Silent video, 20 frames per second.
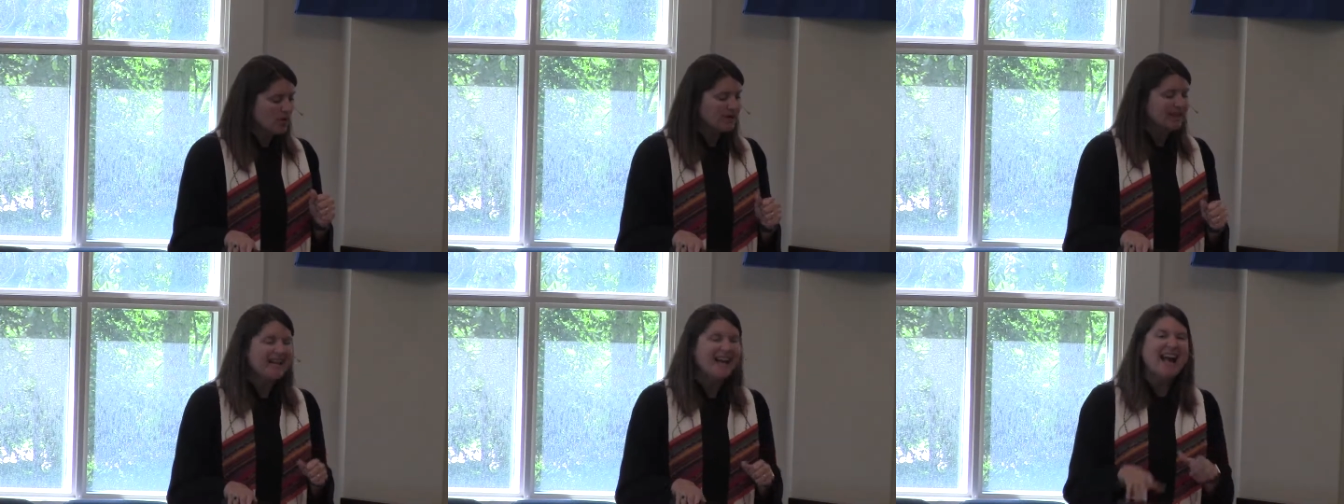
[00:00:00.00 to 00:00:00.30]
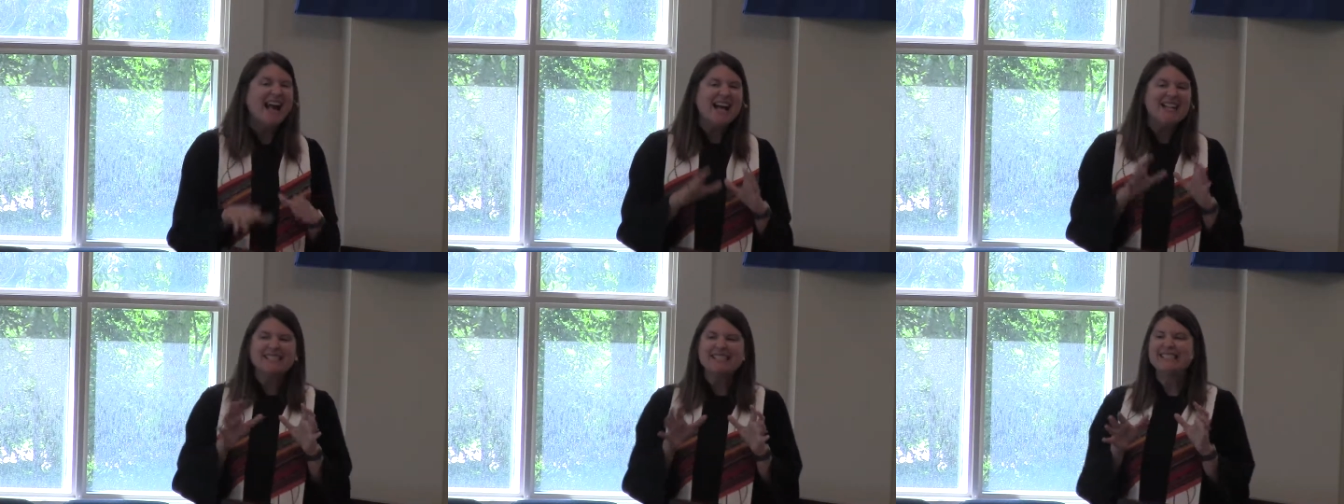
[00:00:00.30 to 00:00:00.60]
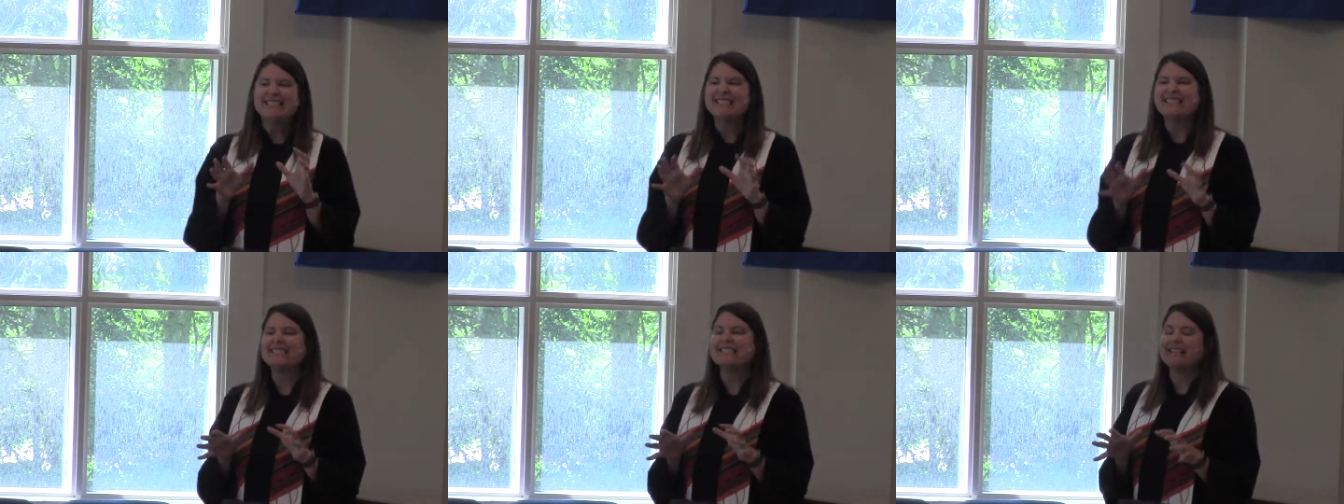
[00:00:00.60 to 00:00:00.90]
and he has
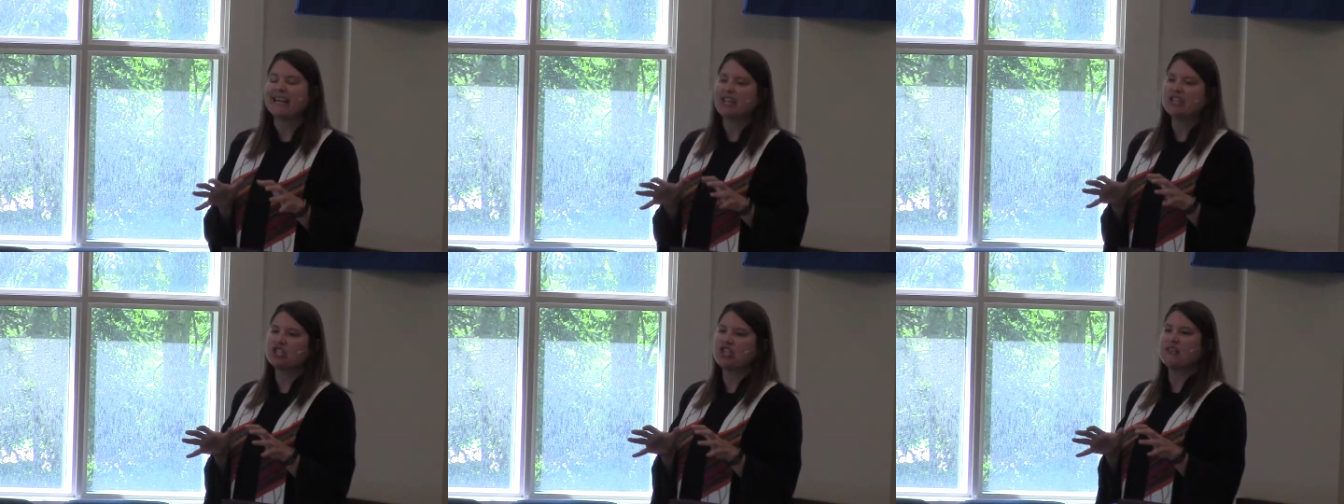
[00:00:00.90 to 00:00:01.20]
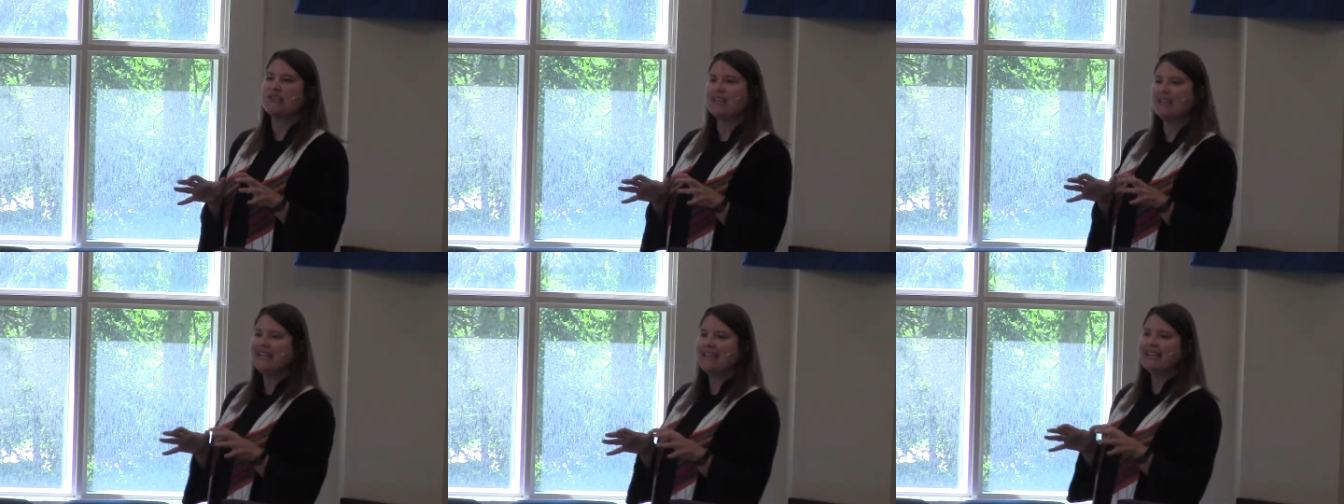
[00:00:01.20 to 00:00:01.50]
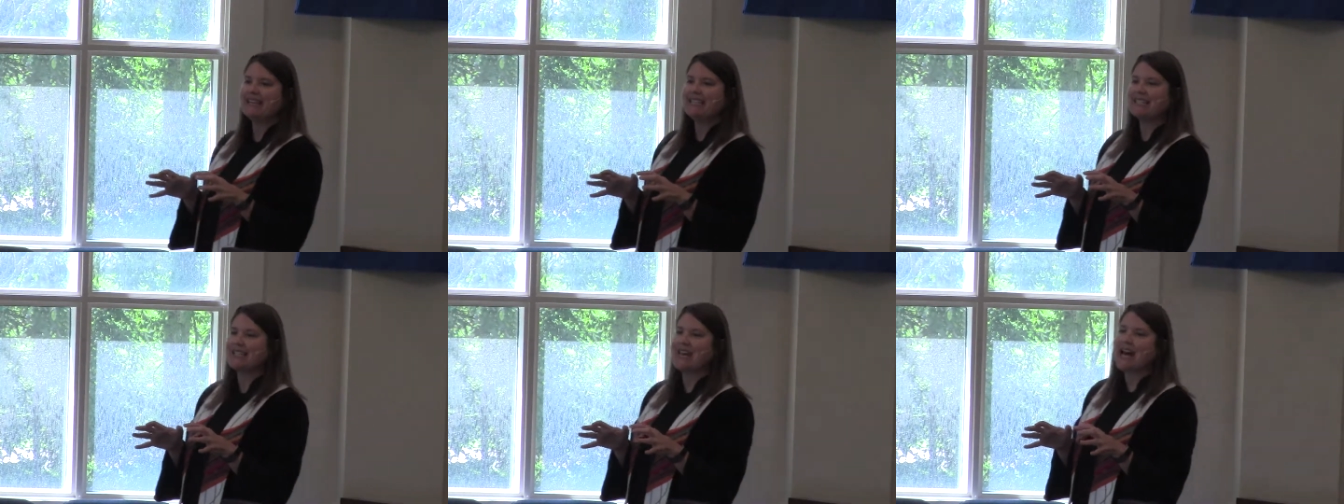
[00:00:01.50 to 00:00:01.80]
this section that he
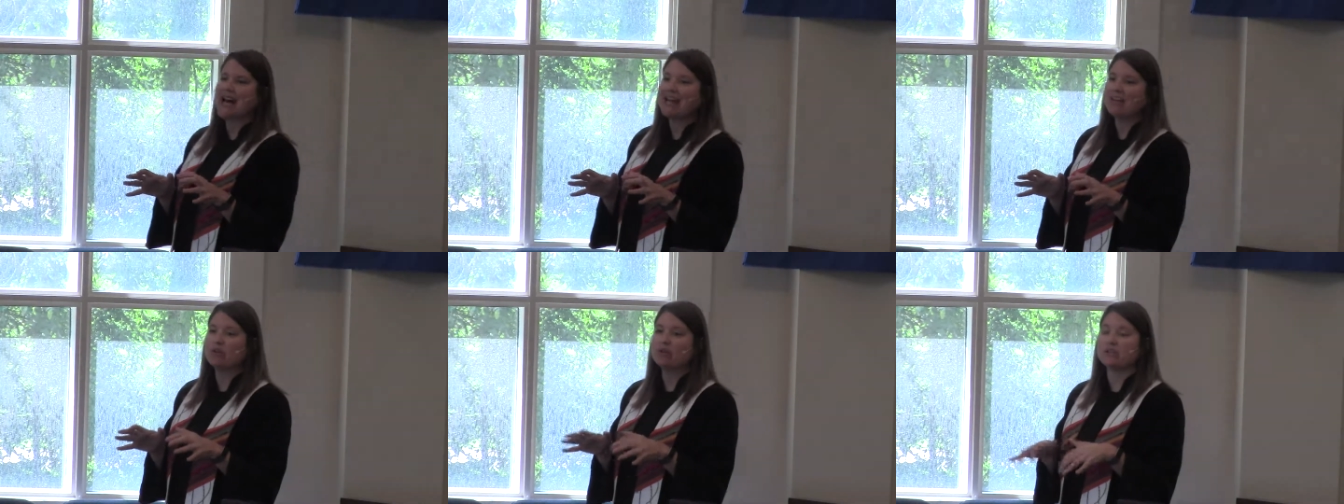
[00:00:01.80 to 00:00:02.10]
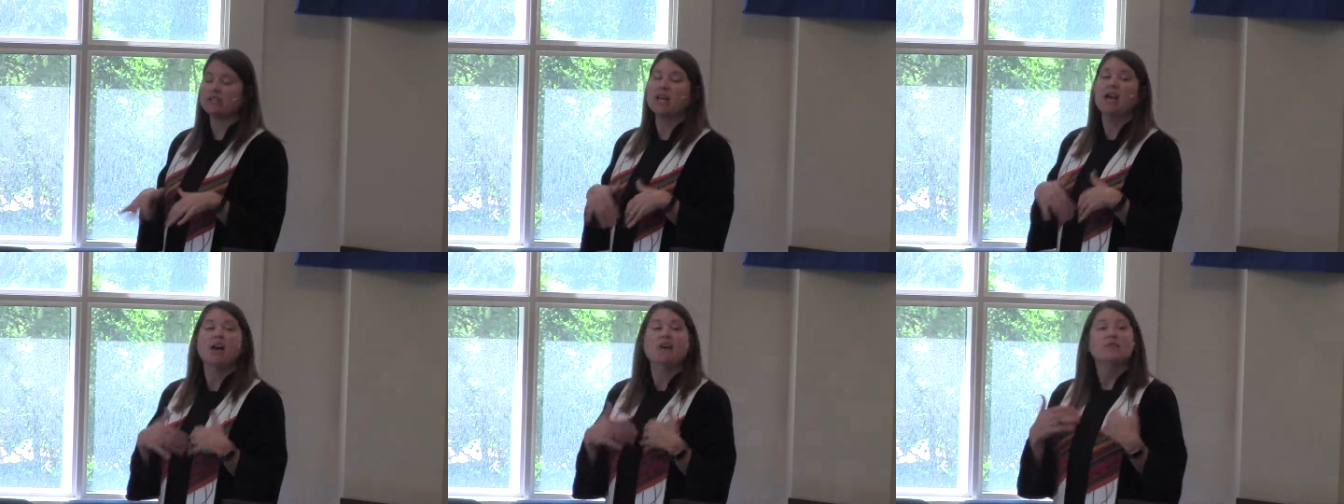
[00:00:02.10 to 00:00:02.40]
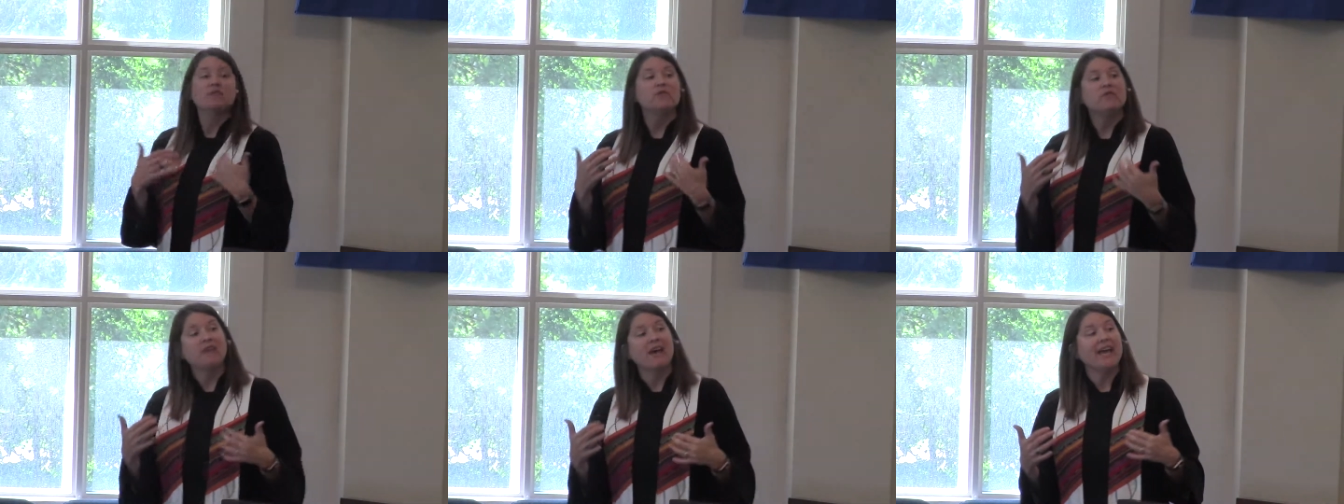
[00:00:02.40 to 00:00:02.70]
entitled,
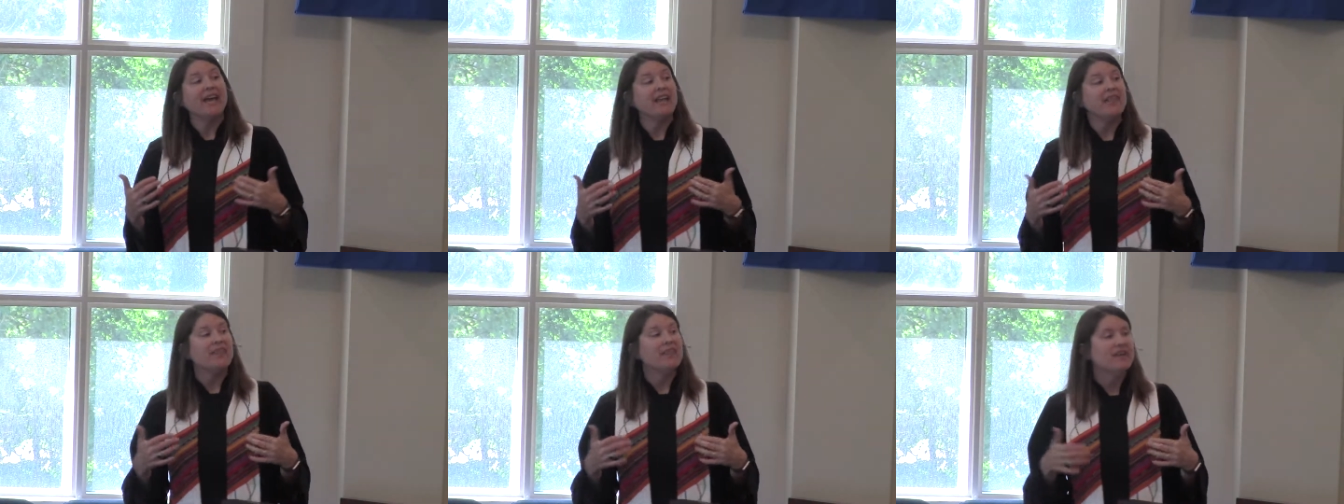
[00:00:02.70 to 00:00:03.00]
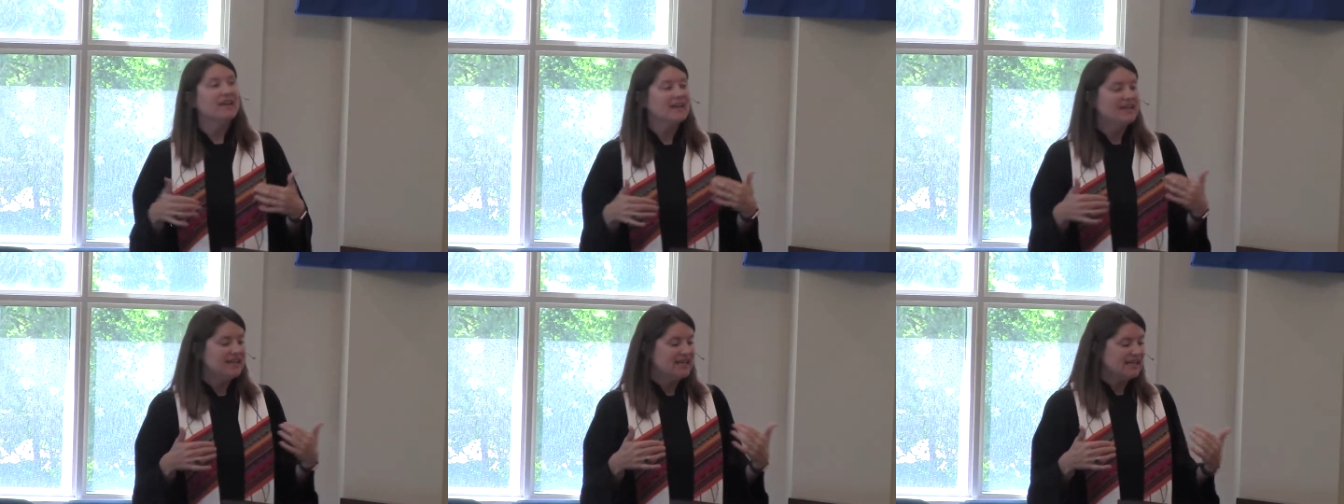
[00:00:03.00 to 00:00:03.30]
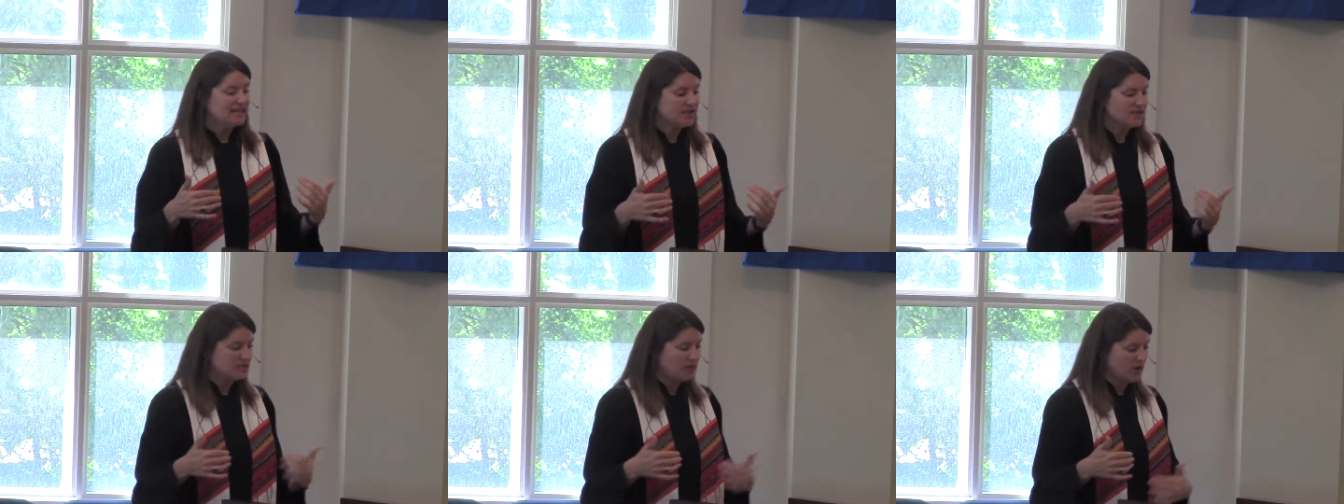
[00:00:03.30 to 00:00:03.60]
Faith
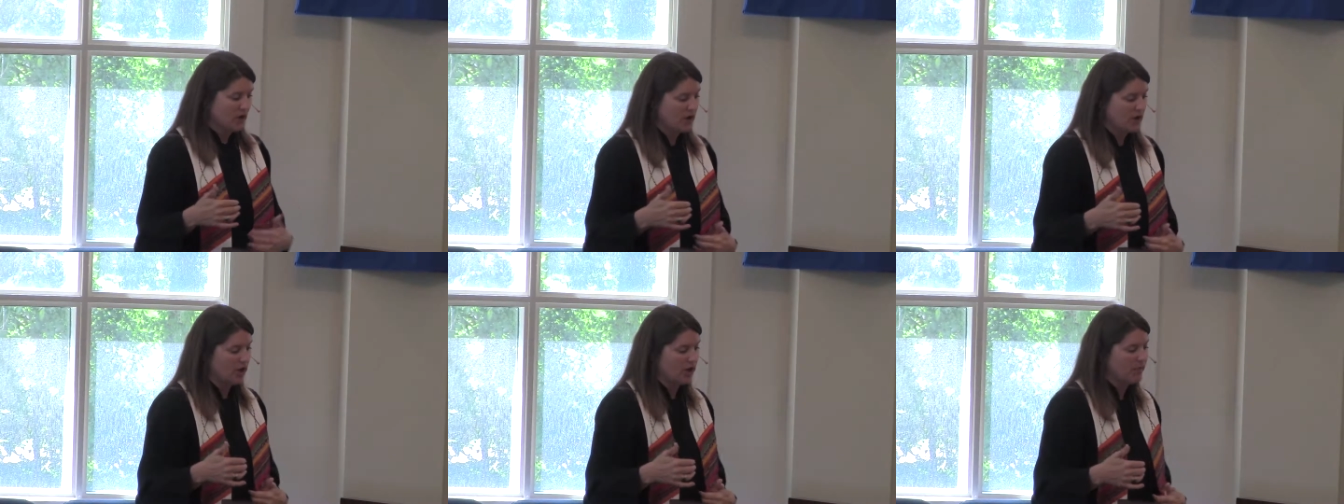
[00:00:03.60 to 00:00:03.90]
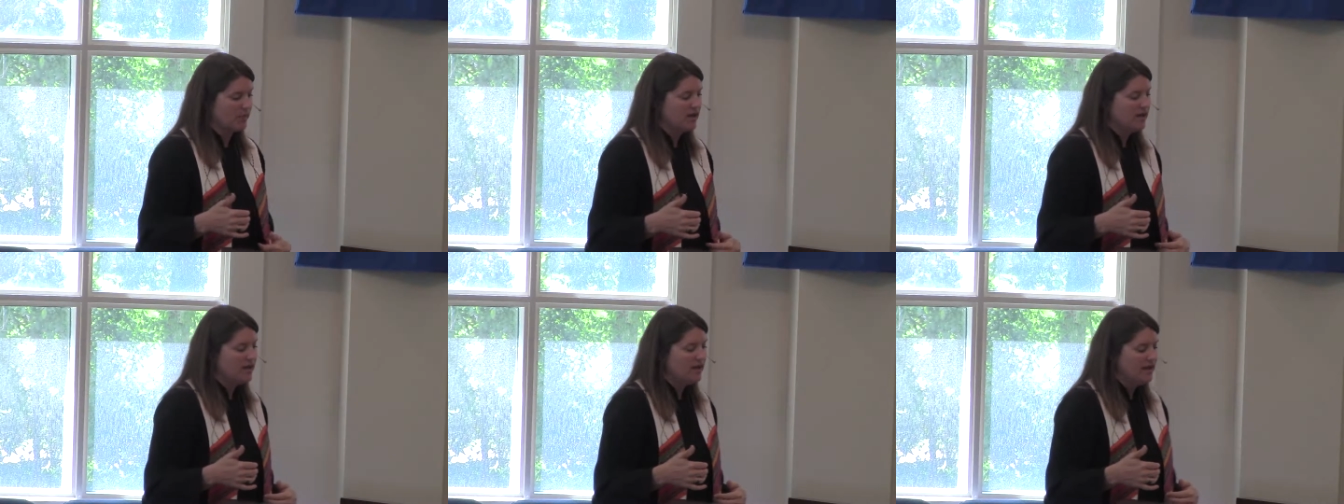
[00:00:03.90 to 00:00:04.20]
is a Verb.